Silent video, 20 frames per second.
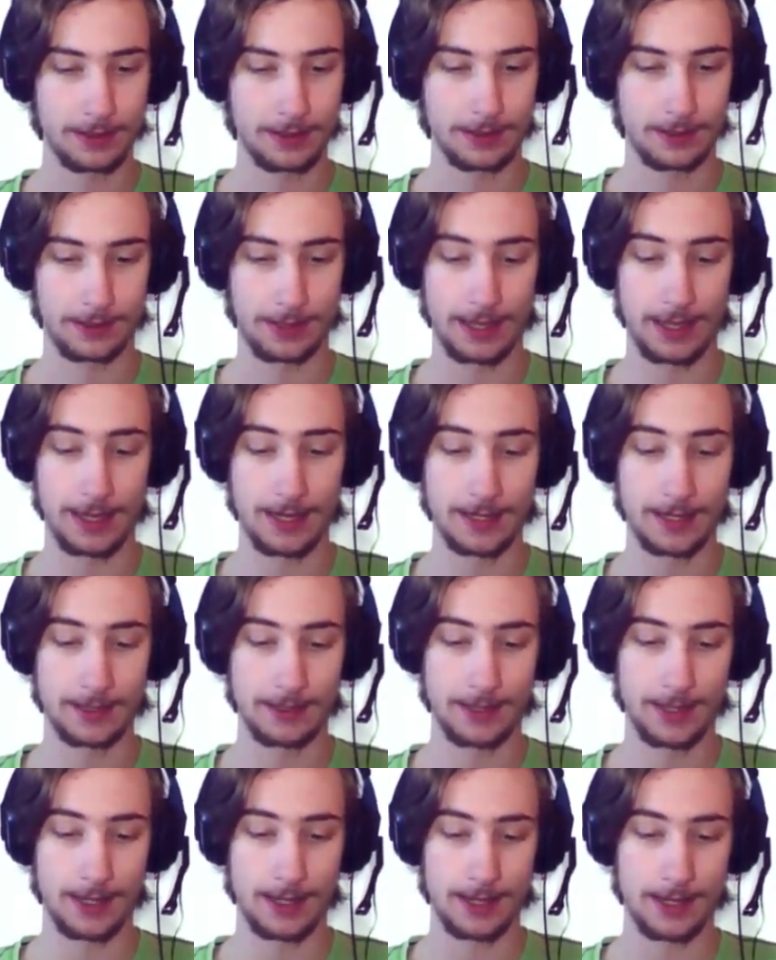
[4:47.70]

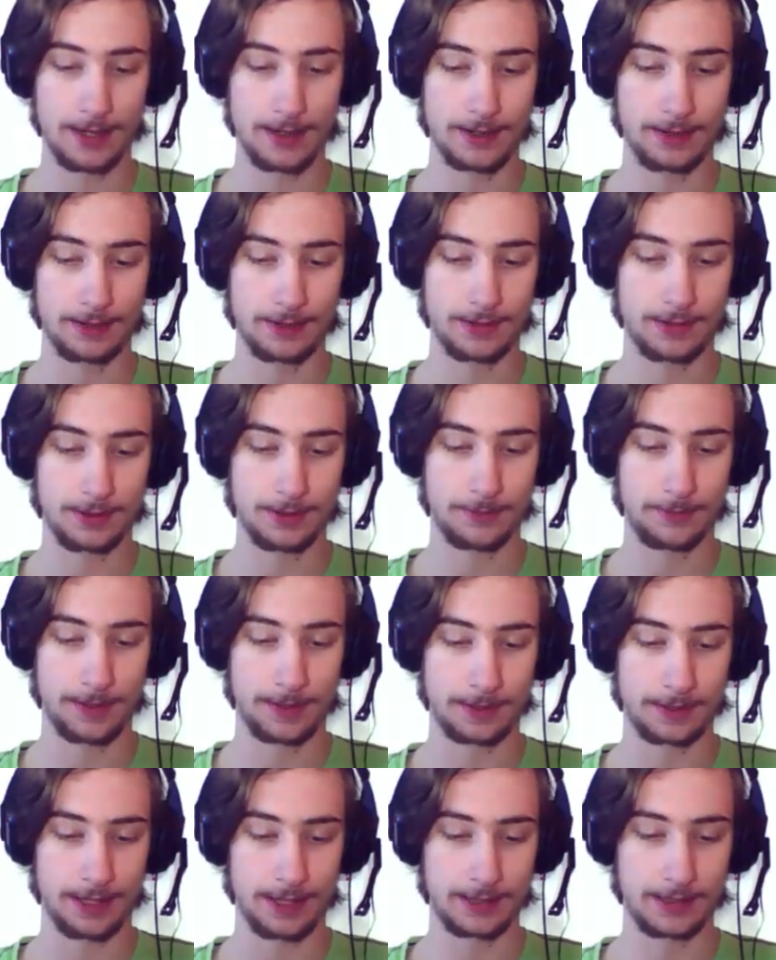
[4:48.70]
Then there's the
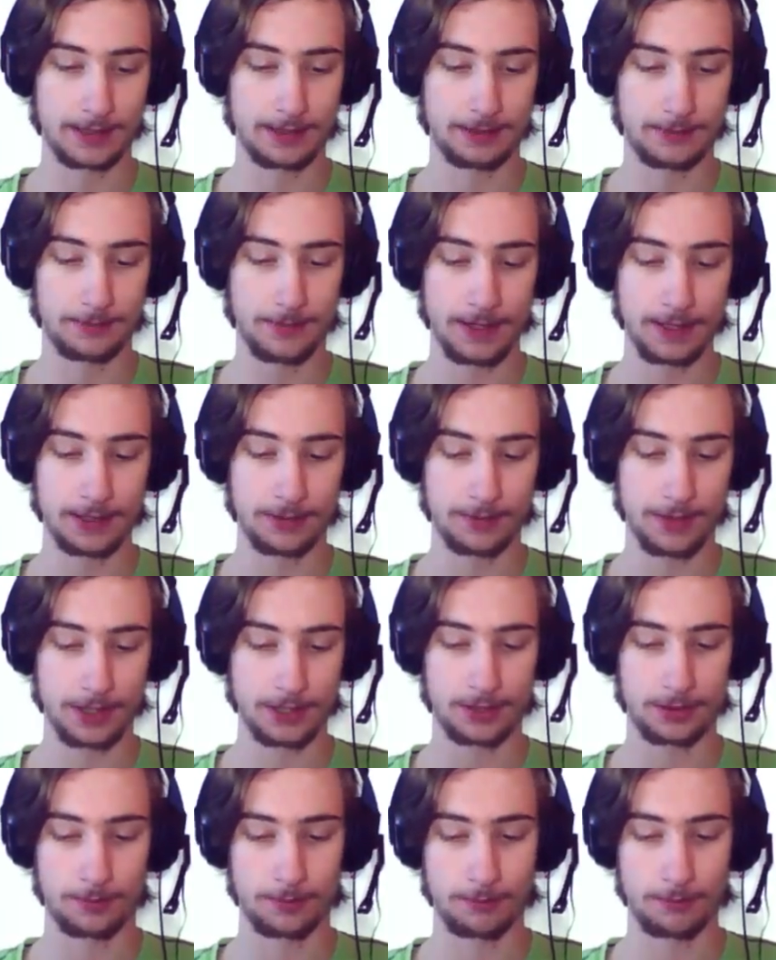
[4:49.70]
fact that Fainting
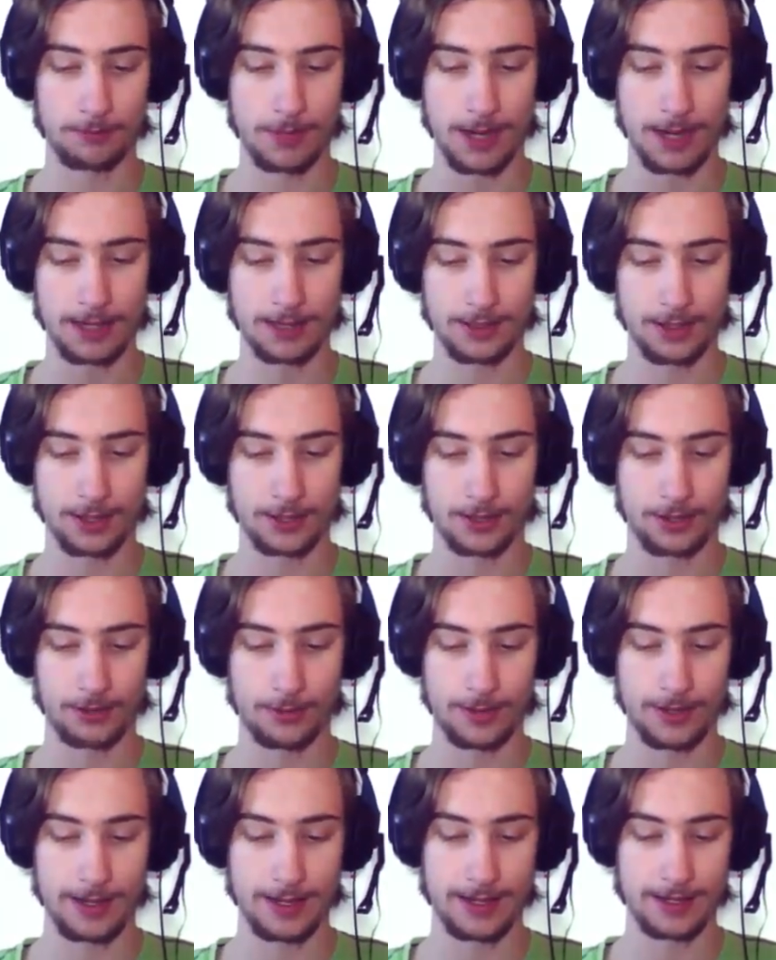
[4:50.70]
Rush might not
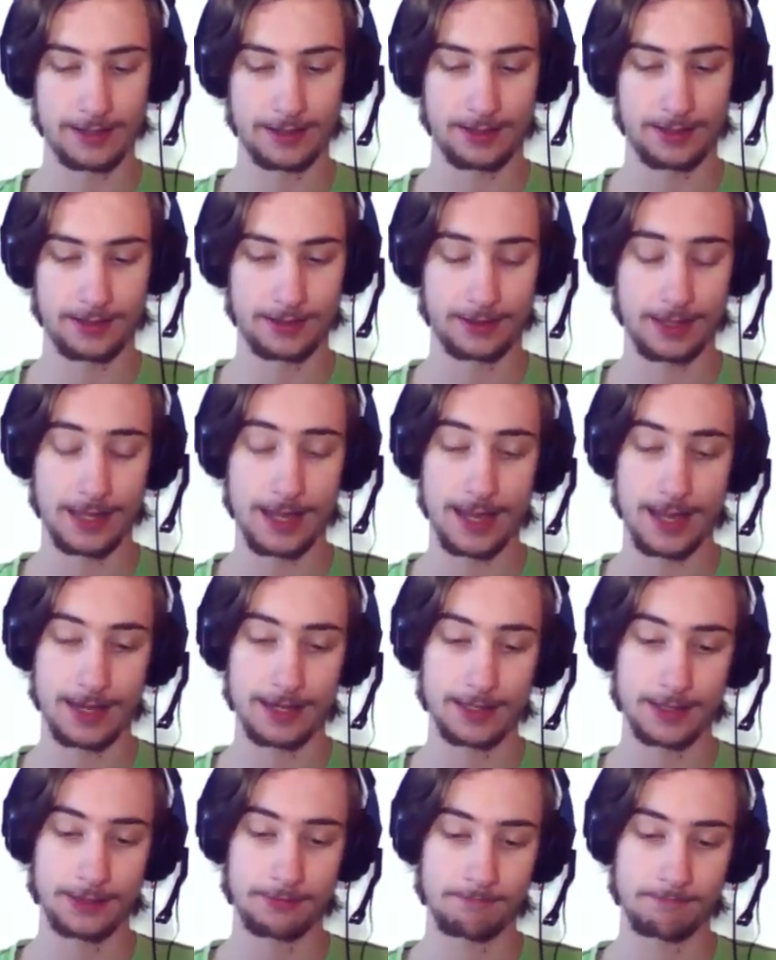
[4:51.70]
always
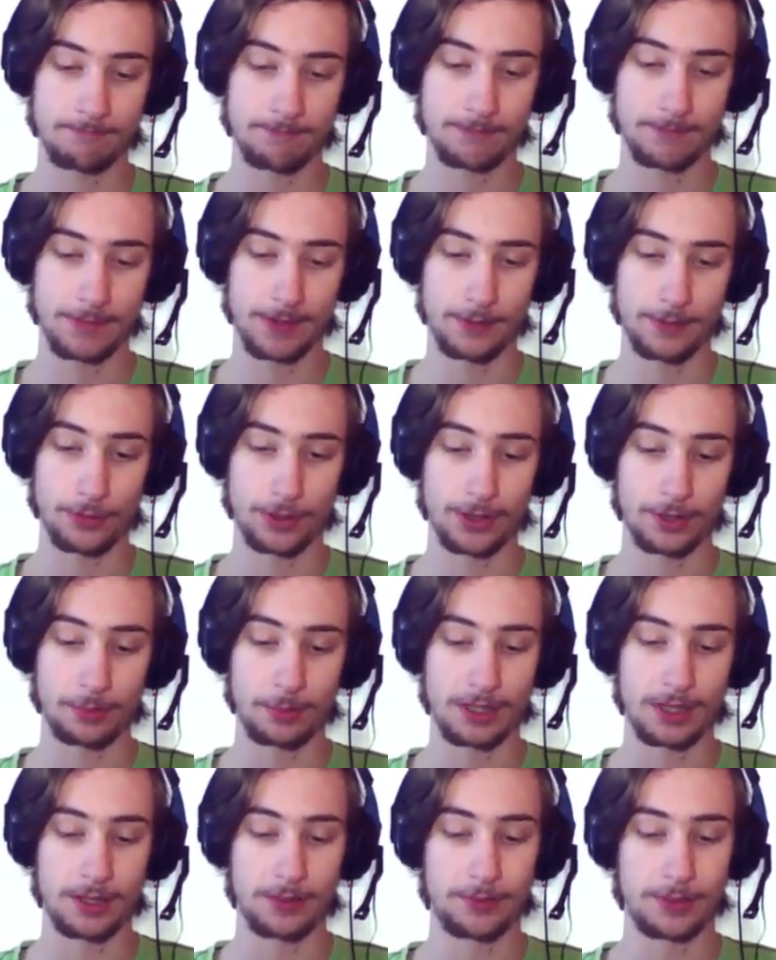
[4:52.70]
land if you're in the
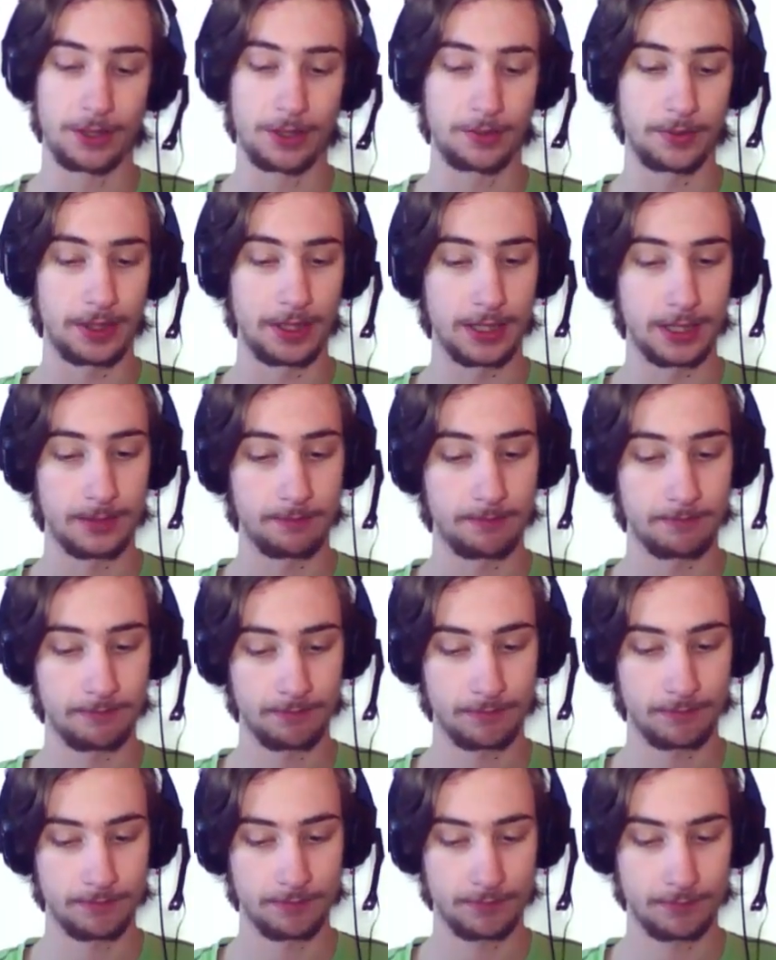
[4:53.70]
middle of the arena.
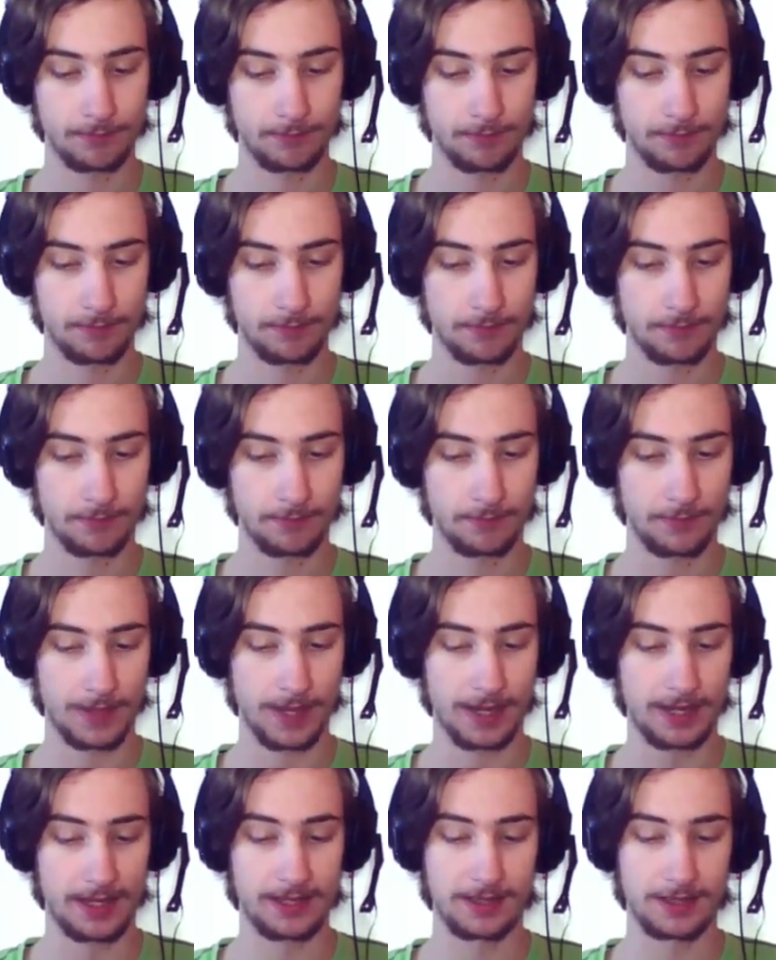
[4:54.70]

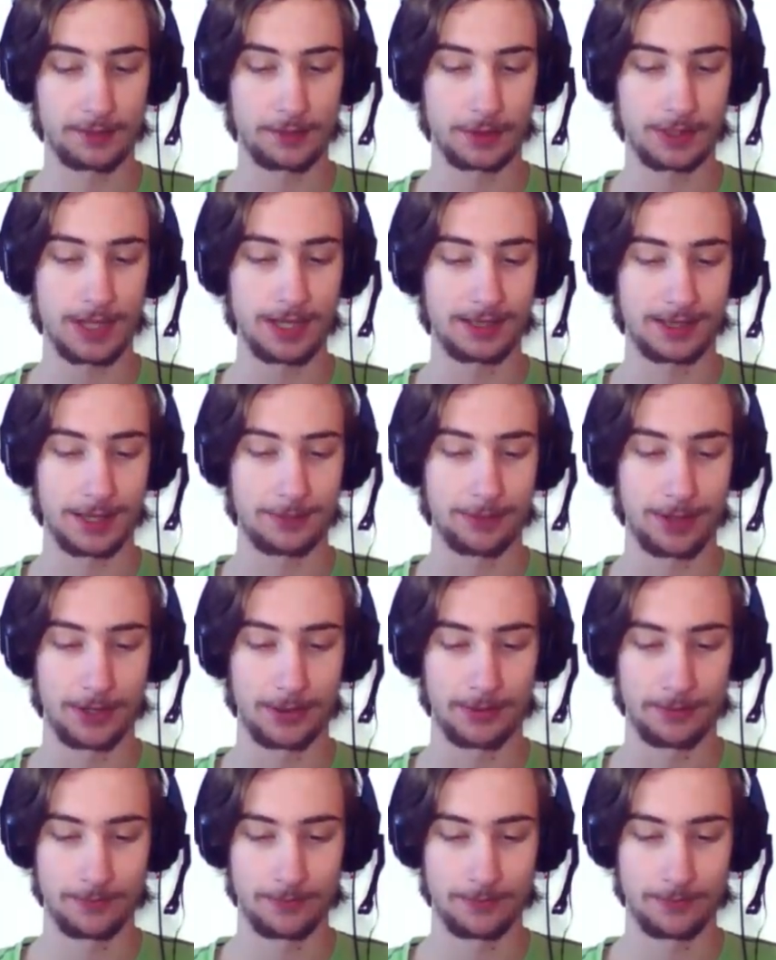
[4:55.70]
That is, if you kick them though.